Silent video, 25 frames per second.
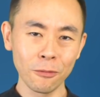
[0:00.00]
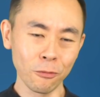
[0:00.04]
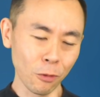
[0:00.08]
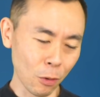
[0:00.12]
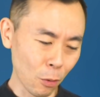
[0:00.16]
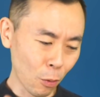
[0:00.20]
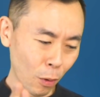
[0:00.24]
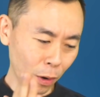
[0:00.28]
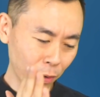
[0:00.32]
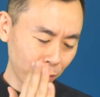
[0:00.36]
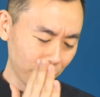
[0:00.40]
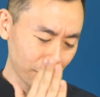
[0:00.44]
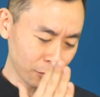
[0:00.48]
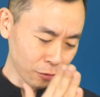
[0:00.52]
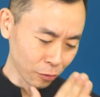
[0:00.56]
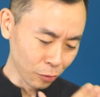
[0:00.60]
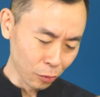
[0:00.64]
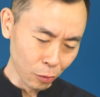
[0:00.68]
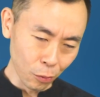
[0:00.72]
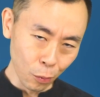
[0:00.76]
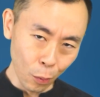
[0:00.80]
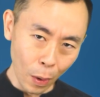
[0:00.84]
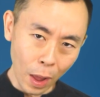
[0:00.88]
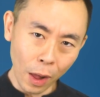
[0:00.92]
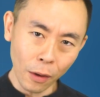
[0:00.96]
We want to
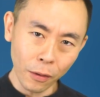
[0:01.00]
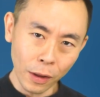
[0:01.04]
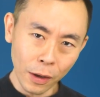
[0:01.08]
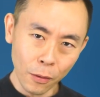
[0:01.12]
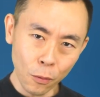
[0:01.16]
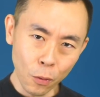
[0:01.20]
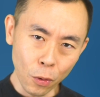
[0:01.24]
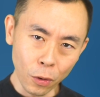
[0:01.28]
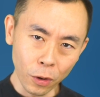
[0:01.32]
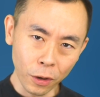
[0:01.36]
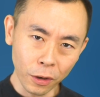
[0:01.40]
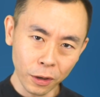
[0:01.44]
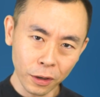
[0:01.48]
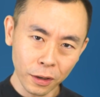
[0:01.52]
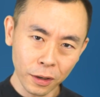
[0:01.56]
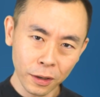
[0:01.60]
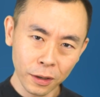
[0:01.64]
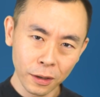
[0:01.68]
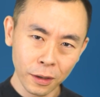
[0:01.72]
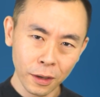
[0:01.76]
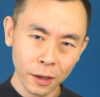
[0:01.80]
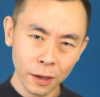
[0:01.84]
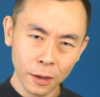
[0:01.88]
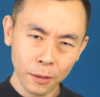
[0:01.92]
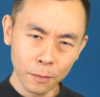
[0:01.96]
do well at
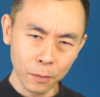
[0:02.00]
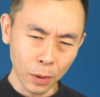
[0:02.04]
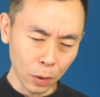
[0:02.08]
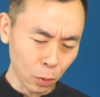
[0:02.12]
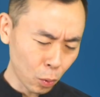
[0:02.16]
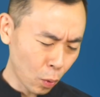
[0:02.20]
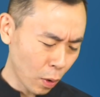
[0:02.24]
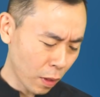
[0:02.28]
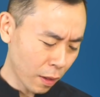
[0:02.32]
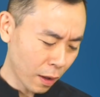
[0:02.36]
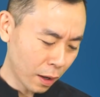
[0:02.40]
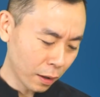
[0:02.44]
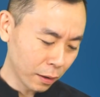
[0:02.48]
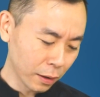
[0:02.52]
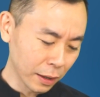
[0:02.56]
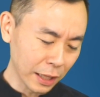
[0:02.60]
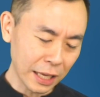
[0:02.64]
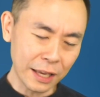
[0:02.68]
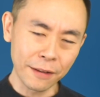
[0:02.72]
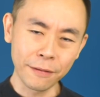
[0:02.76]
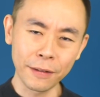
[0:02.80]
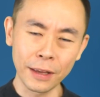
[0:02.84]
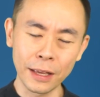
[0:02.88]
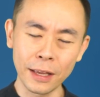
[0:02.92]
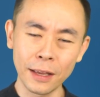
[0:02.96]
work, but without
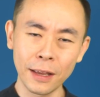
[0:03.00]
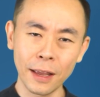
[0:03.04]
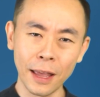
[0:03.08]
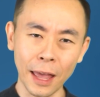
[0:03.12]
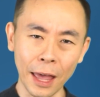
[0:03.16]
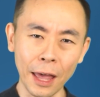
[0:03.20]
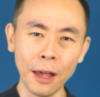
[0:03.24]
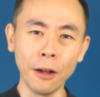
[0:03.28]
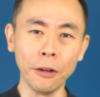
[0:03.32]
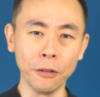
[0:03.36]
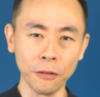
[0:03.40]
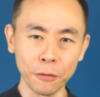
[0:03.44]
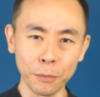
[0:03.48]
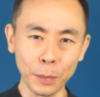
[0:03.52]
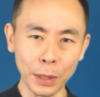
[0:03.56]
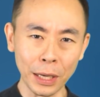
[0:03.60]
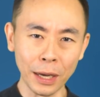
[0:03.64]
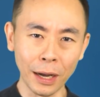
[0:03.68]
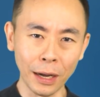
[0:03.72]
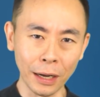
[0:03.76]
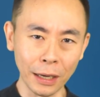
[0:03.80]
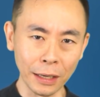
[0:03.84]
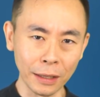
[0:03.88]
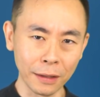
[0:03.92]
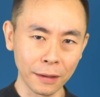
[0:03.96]
leaving health
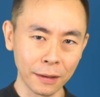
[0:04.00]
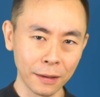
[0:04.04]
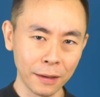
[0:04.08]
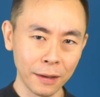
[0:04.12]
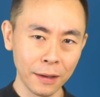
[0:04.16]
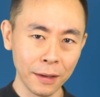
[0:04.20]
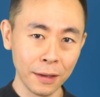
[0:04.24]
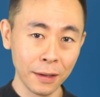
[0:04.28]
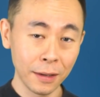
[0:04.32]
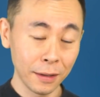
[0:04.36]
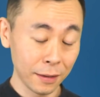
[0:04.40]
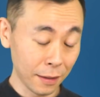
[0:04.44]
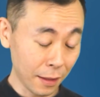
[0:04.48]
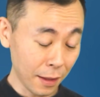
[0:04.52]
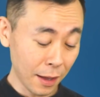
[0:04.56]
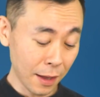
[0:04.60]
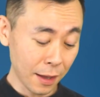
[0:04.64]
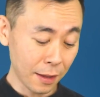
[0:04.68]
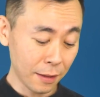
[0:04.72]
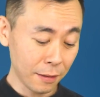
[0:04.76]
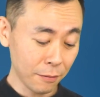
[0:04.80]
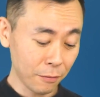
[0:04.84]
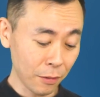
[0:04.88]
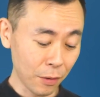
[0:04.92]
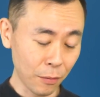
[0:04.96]
behind.
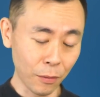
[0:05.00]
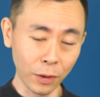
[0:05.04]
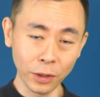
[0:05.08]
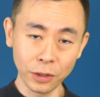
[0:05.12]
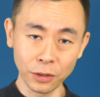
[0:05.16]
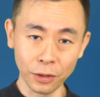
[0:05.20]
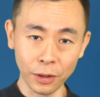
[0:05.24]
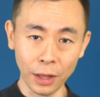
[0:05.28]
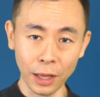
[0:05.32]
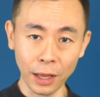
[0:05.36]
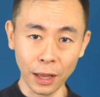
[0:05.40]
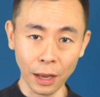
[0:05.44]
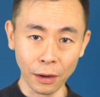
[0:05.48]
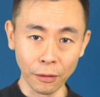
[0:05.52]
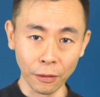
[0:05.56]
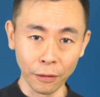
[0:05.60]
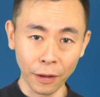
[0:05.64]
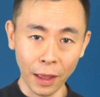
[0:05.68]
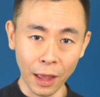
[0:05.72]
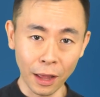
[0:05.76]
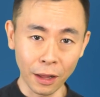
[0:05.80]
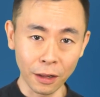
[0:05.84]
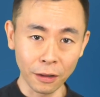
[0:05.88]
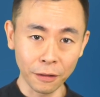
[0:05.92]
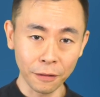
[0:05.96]
Then we want to take care of
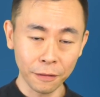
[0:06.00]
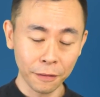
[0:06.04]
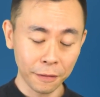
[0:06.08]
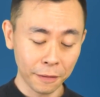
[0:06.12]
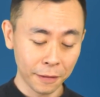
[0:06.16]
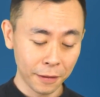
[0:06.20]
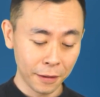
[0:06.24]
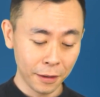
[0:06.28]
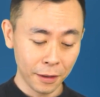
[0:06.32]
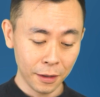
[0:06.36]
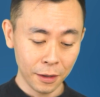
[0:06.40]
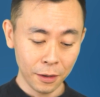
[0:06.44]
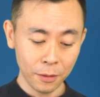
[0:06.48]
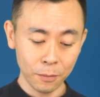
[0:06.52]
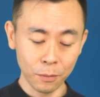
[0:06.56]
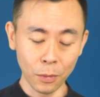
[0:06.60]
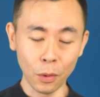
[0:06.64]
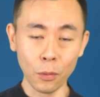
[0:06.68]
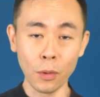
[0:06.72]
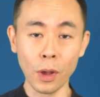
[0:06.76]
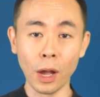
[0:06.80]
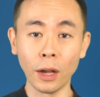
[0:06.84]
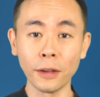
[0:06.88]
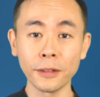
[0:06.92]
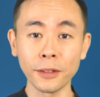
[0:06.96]
health,
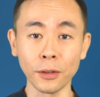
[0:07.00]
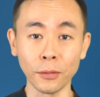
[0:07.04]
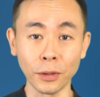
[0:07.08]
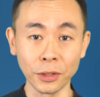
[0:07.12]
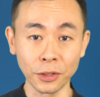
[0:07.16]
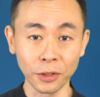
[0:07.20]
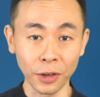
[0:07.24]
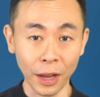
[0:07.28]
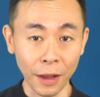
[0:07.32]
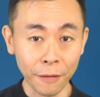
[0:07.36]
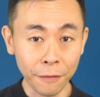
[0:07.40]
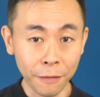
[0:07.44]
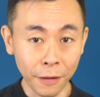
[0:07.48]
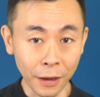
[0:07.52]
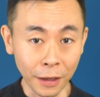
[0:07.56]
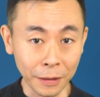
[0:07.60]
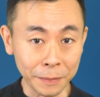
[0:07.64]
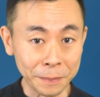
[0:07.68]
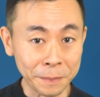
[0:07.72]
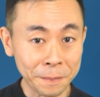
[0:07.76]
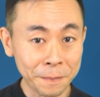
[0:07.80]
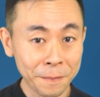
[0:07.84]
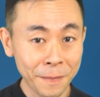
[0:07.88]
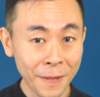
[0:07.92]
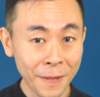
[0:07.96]
but we also want to have fun.